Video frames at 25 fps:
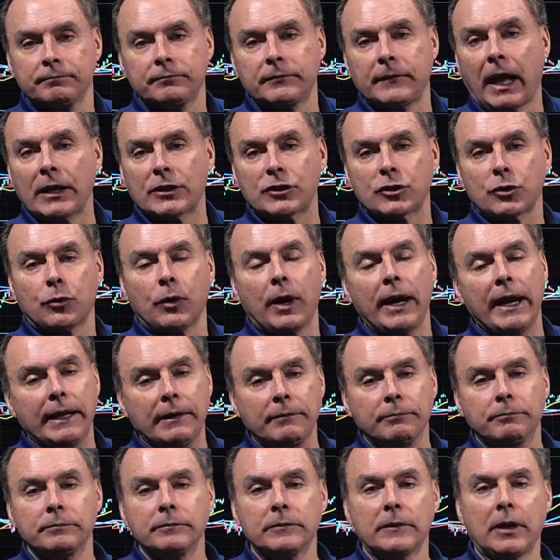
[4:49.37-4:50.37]
not so
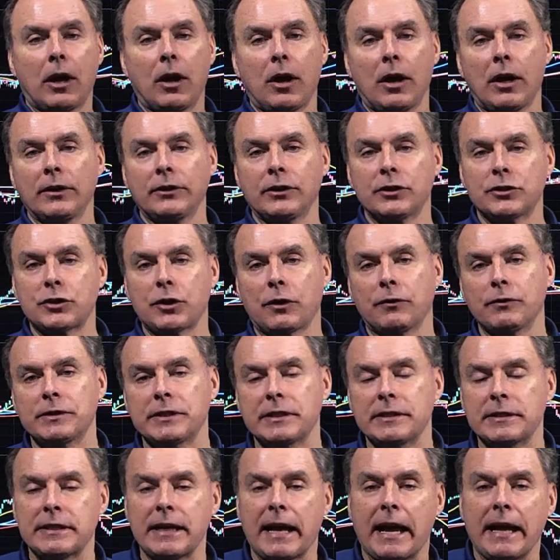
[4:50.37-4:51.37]
great. On the
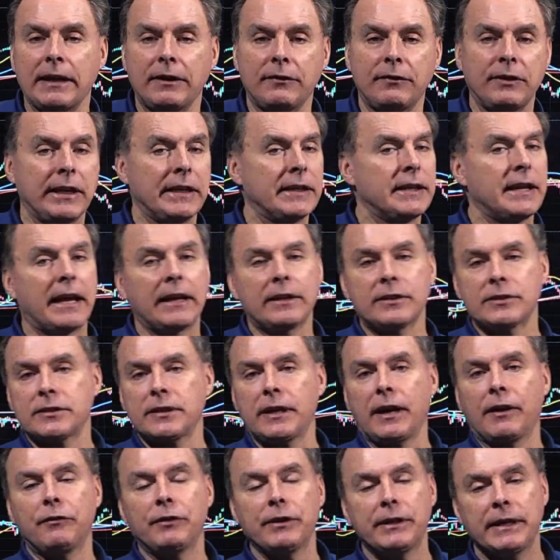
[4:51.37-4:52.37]
services side of the
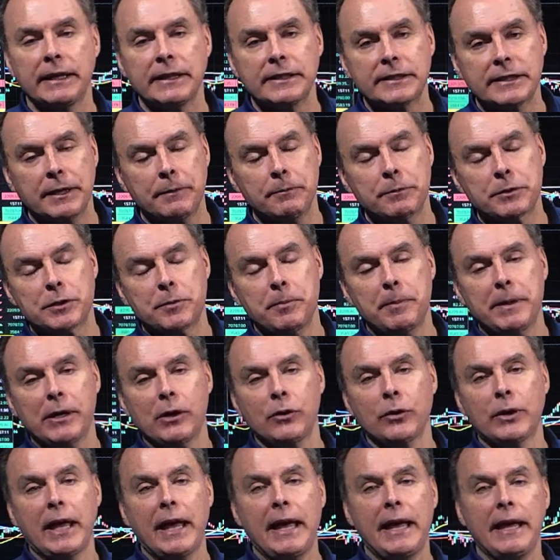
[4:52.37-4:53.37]
index, everything seems to
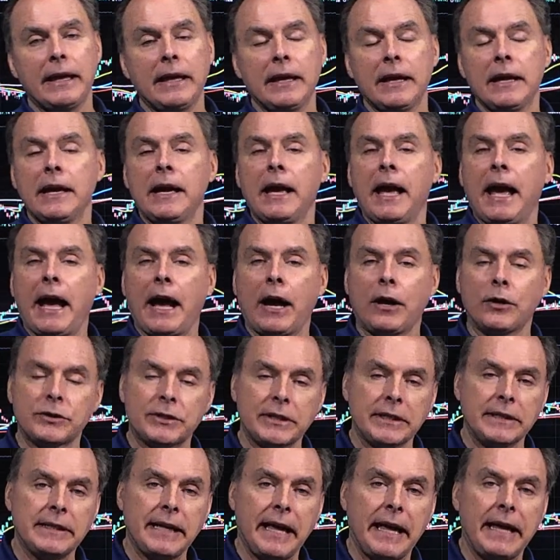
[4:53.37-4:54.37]
be okay.
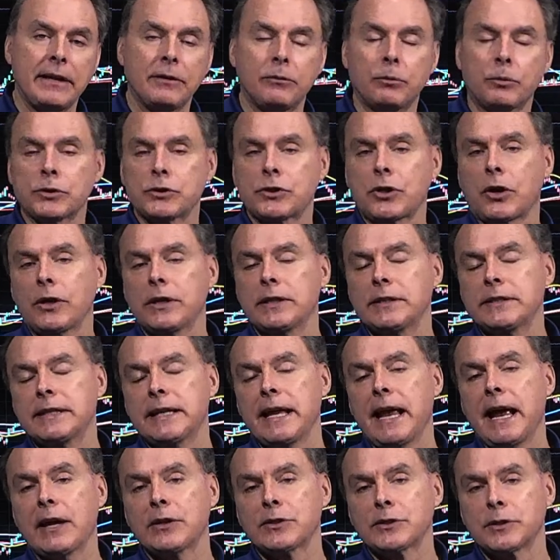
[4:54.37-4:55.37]
Housing data, we're starting to
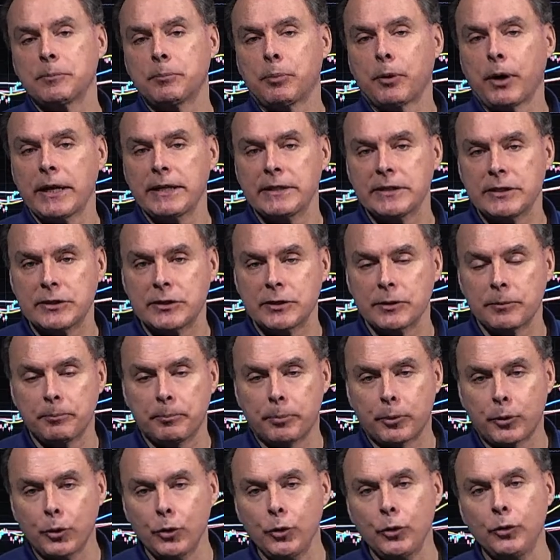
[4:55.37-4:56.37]
see housing prices
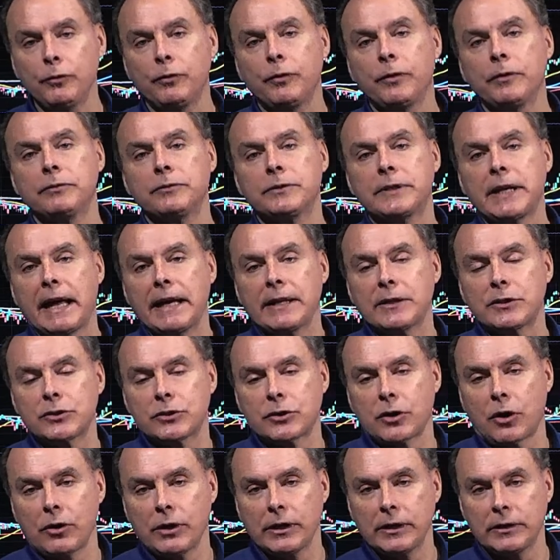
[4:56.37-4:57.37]
improve. That's
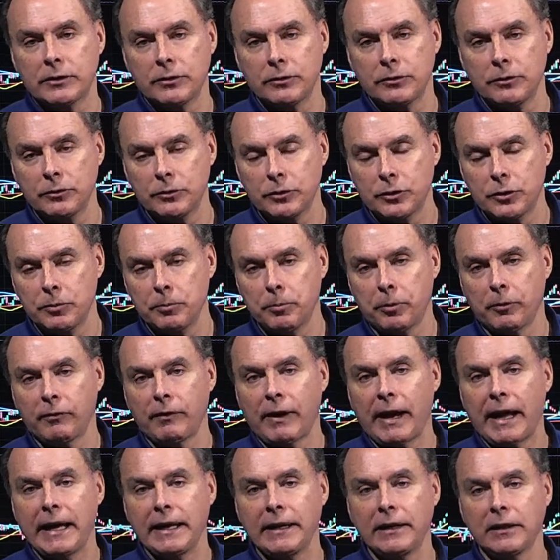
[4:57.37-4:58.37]
starting to
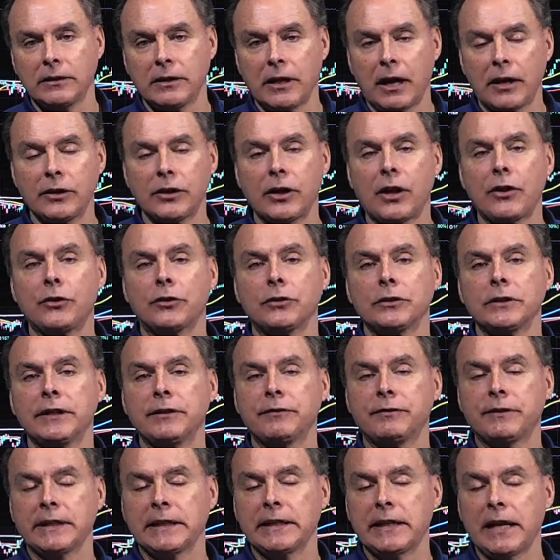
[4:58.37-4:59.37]
provide another
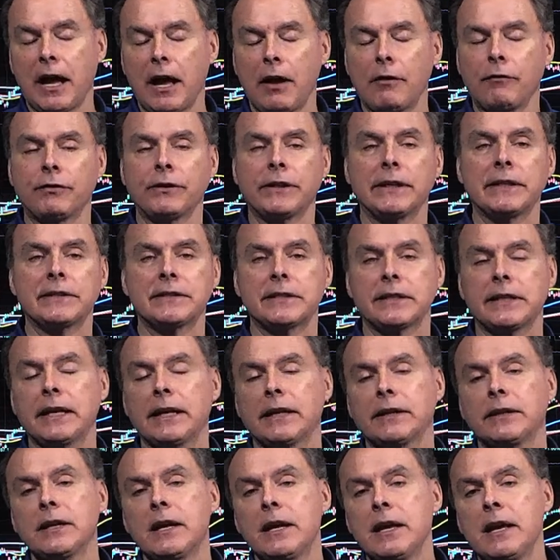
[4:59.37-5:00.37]
lift in confidence.
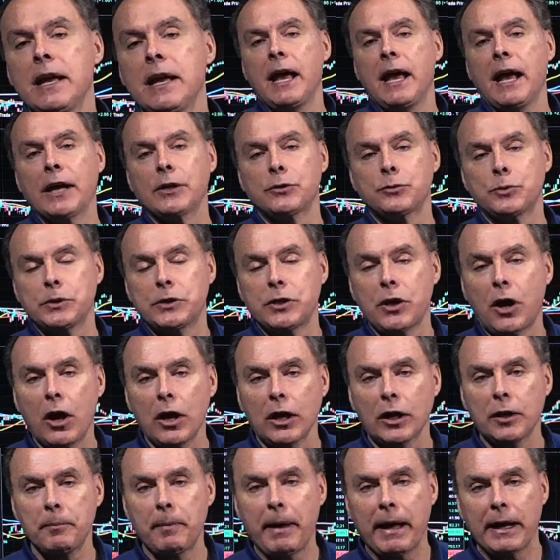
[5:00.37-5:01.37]
Again, as we
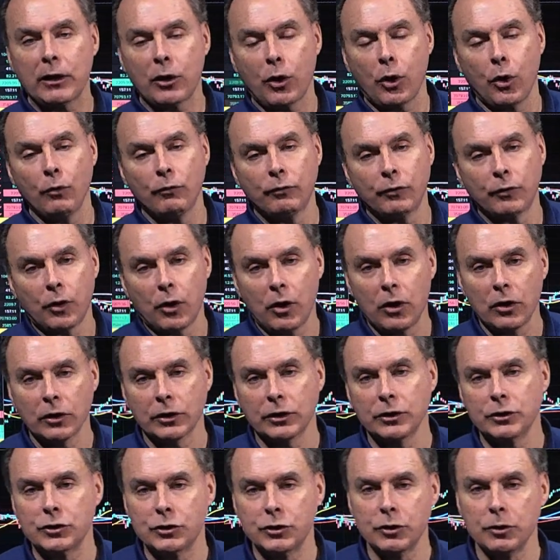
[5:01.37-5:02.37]
talk about overall
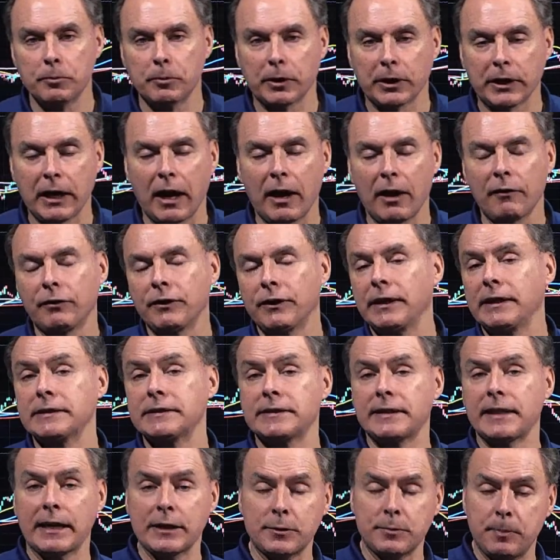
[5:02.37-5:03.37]
consumer
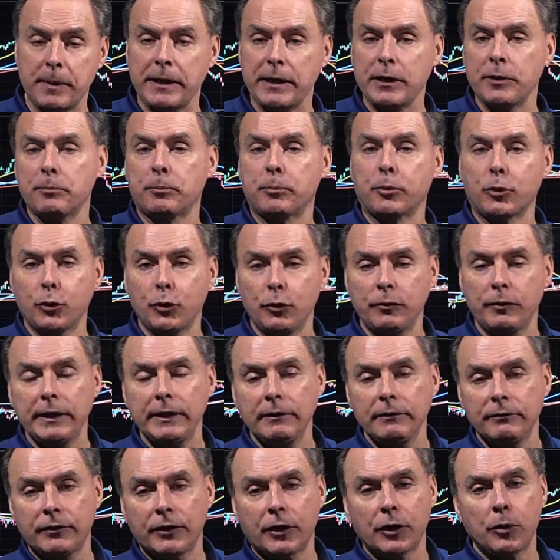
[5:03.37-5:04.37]
confidence, that's been
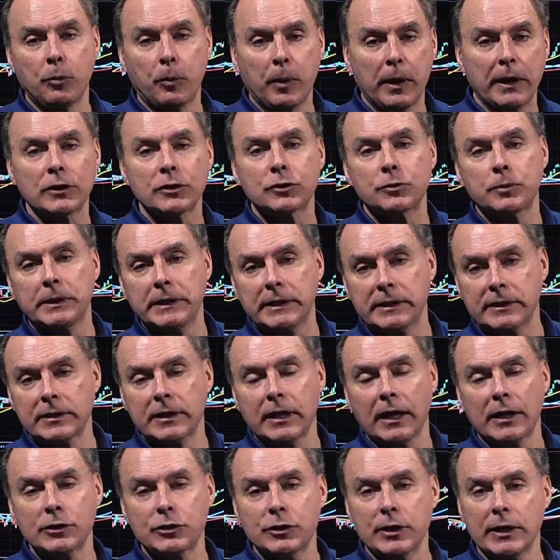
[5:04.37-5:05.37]
improving very well, as we
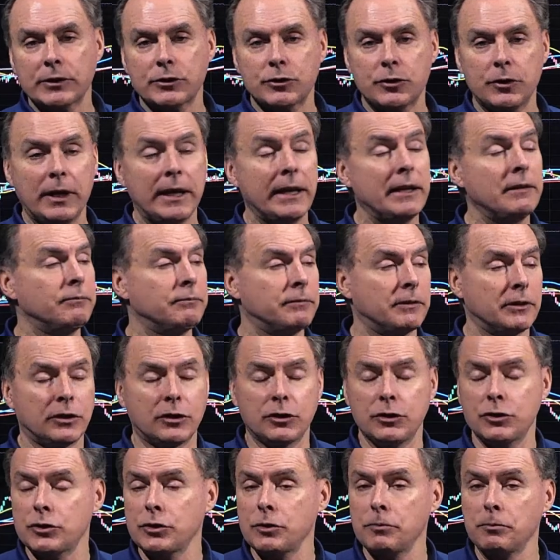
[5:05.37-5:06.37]
discussed yesterday.
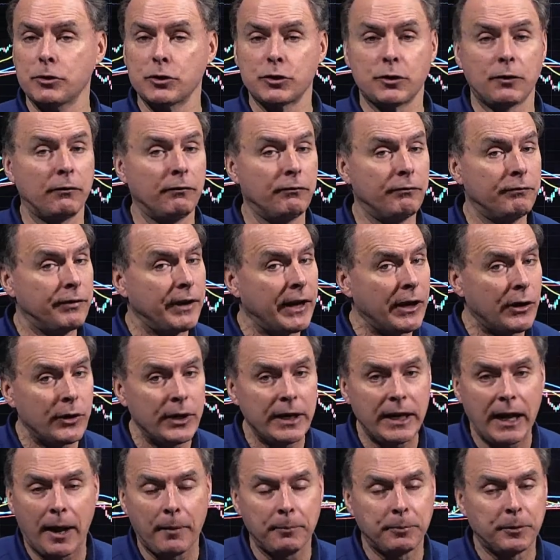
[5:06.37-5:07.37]
Consumers are
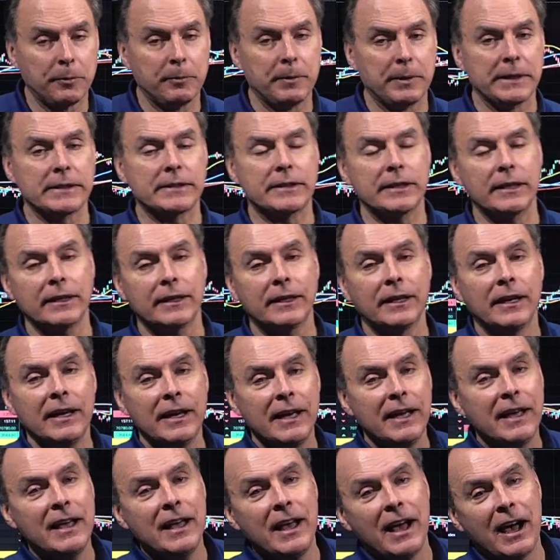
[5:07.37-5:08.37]
very optimistic,
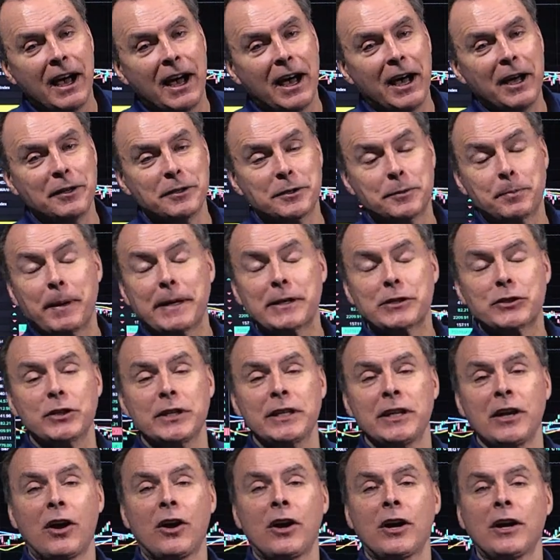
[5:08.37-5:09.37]

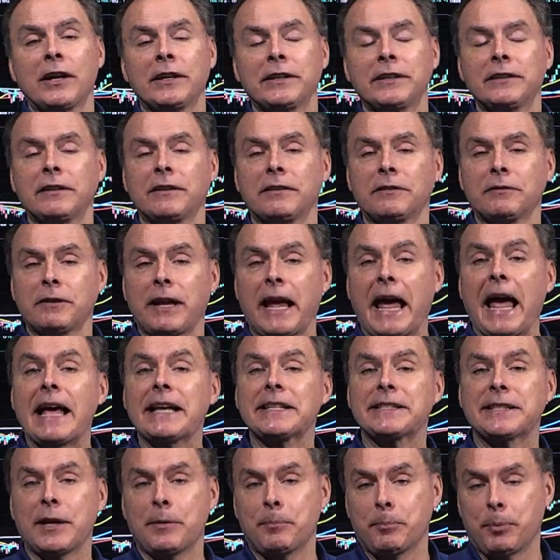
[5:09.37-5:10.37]
especially on
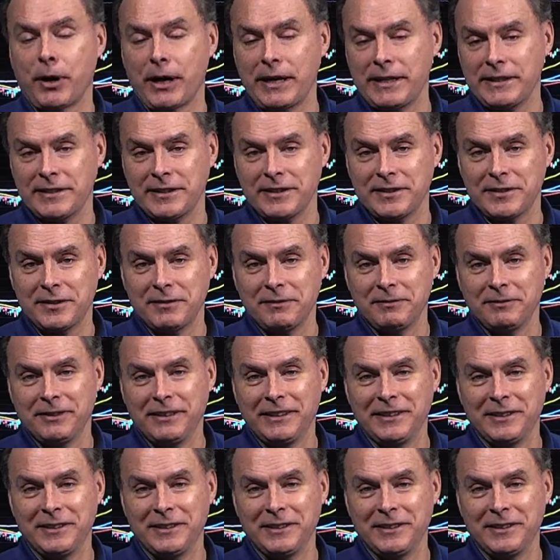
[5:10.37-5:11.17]
asset prices.